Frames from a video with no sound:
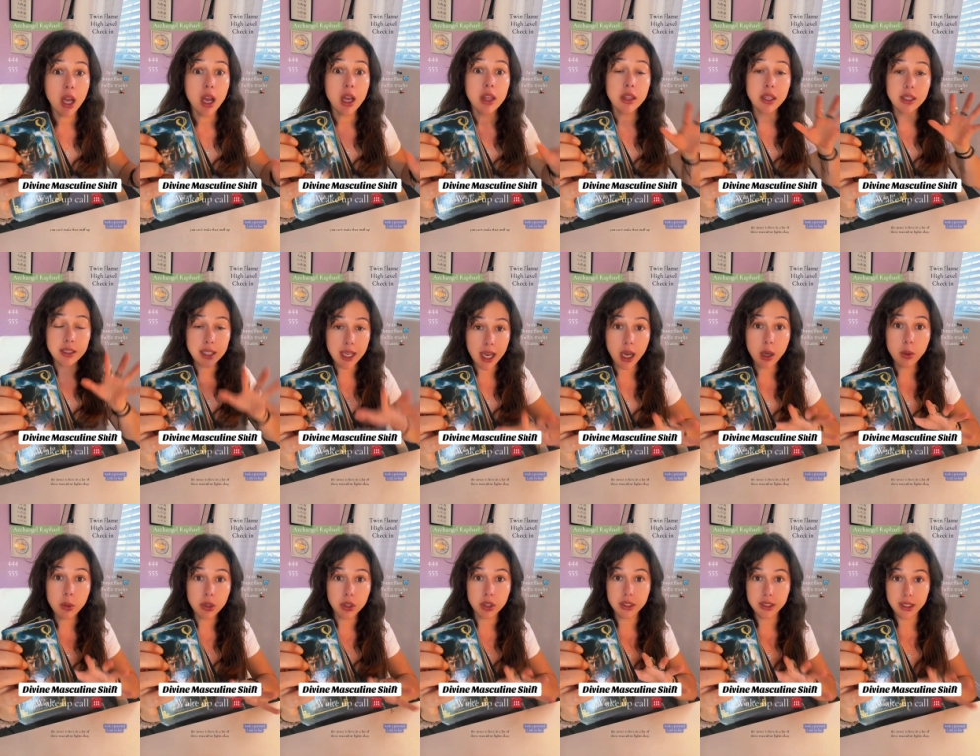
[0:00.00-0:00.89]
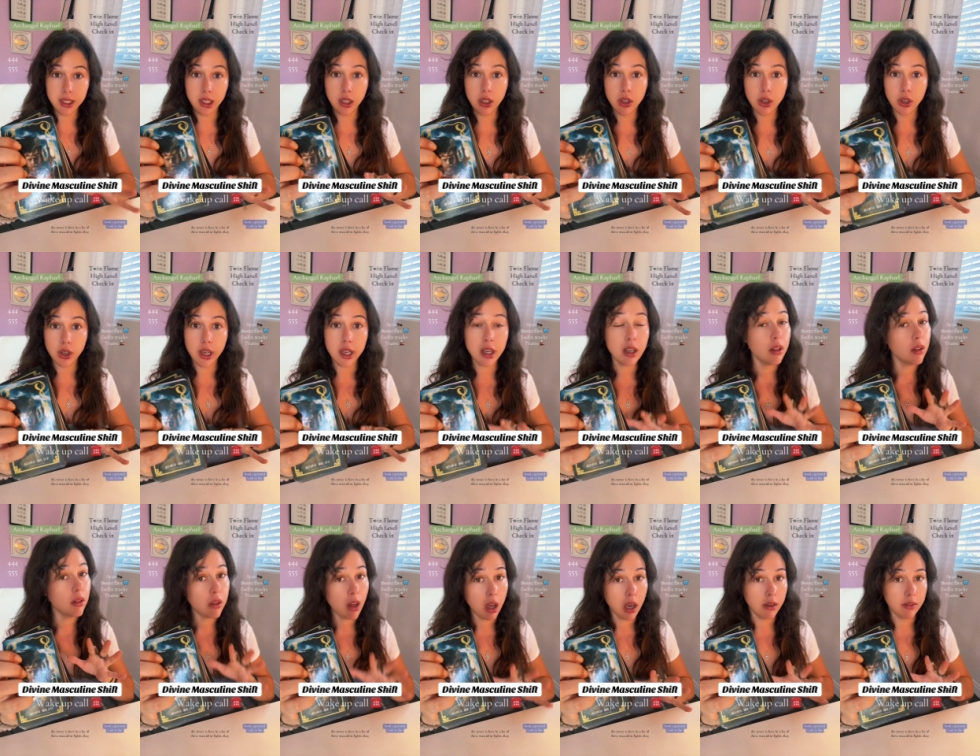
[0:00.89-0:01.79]
The tower is here in a
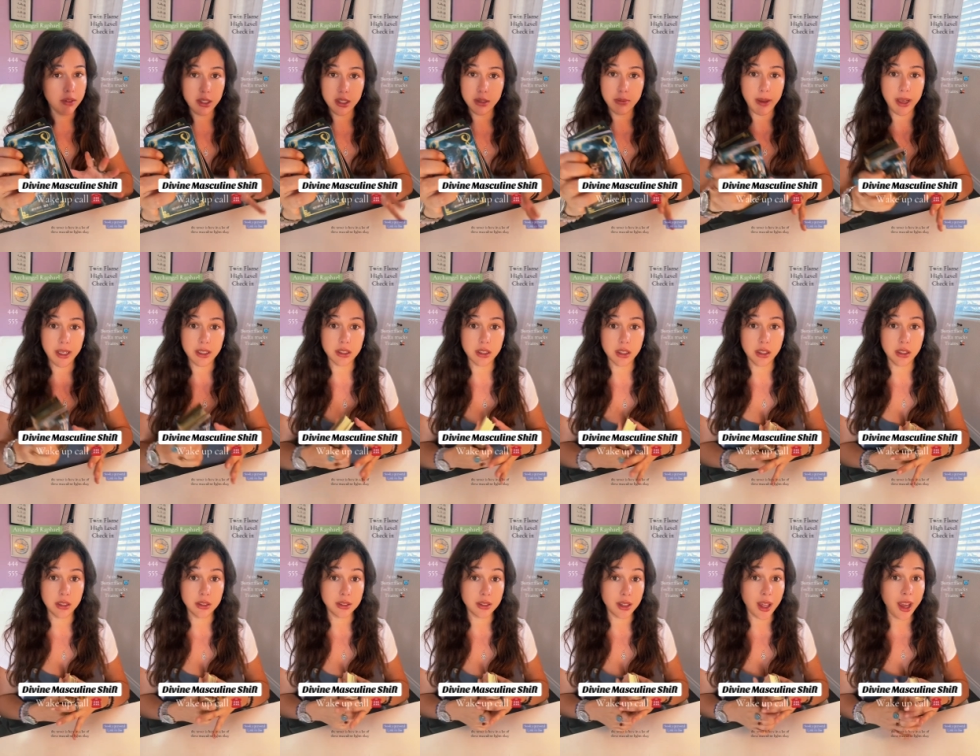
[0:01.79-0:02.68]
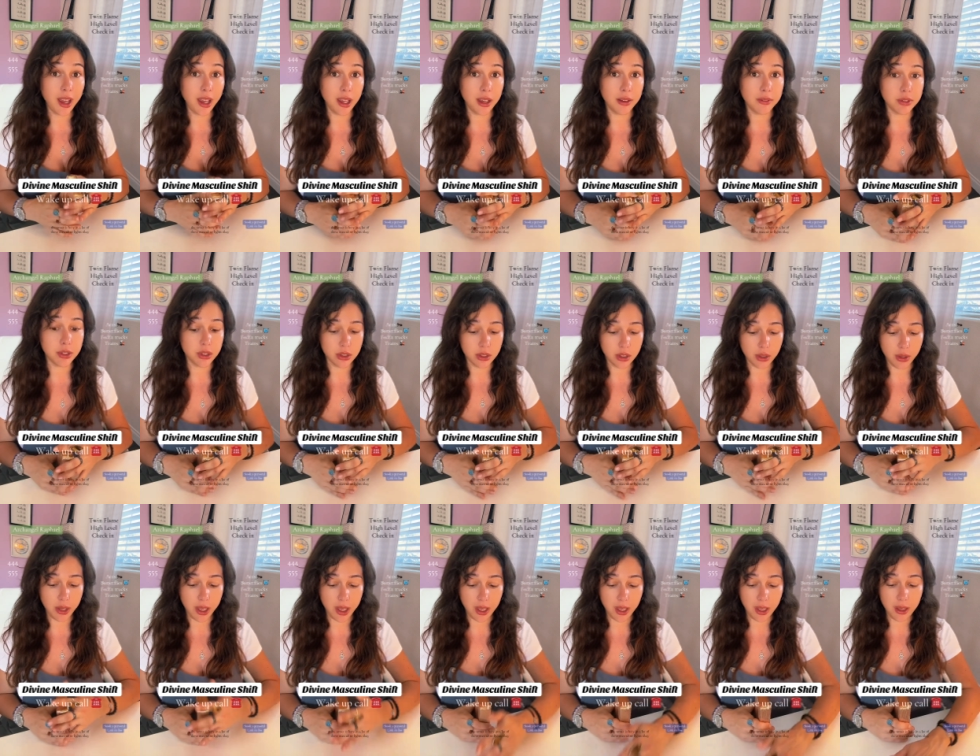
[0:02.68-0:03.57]
lot of these masculines' lives,
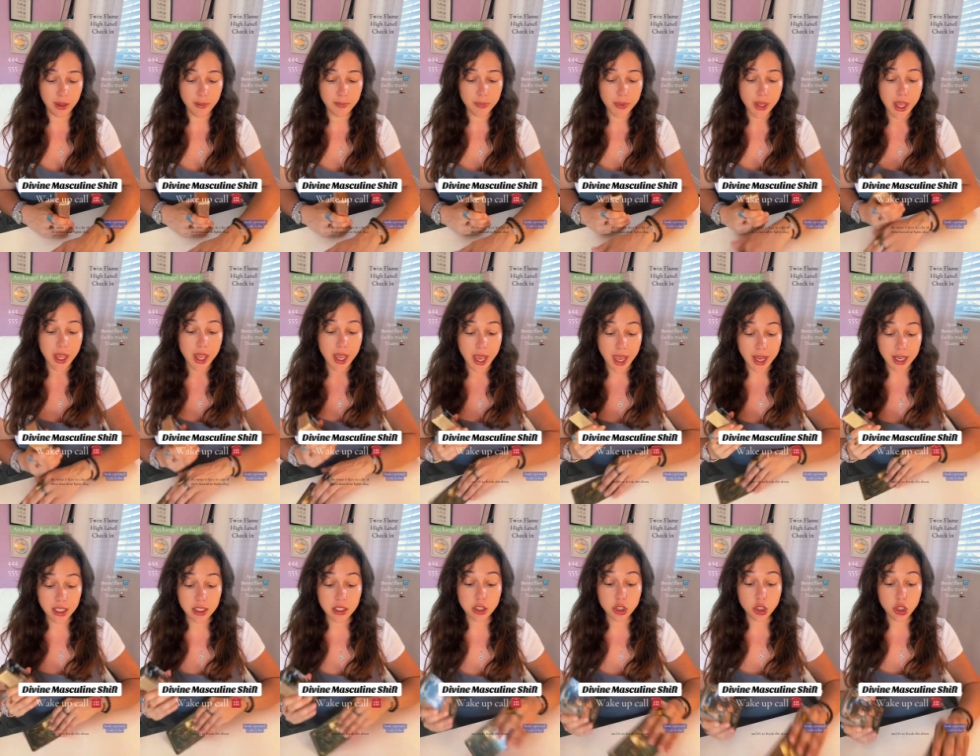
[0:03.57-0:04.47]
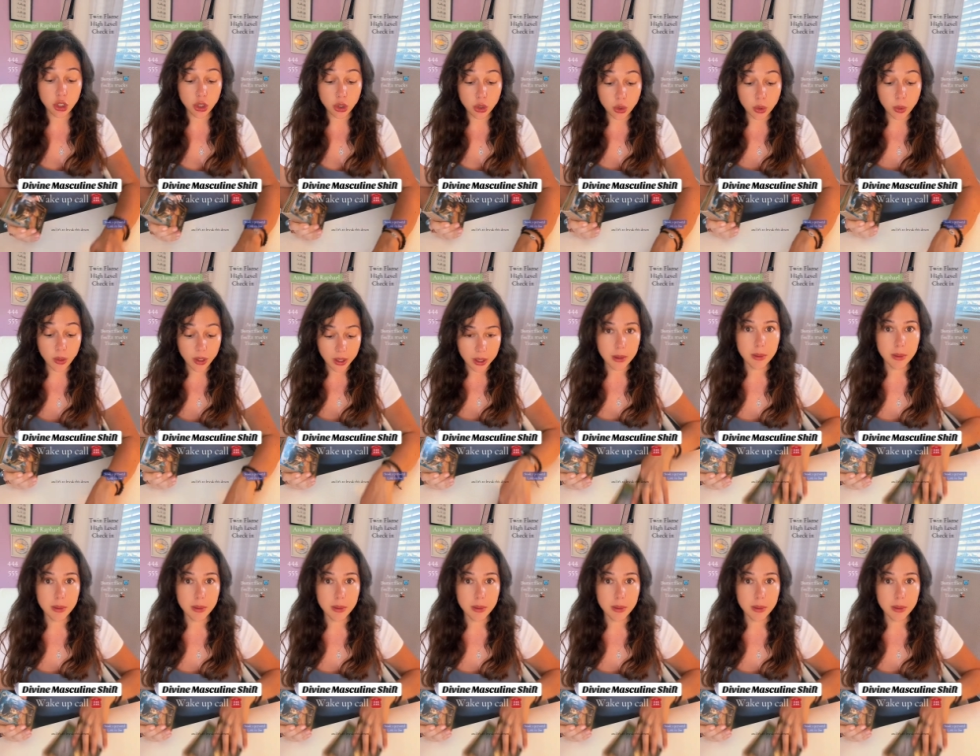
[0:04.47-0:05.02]
okay? And it's to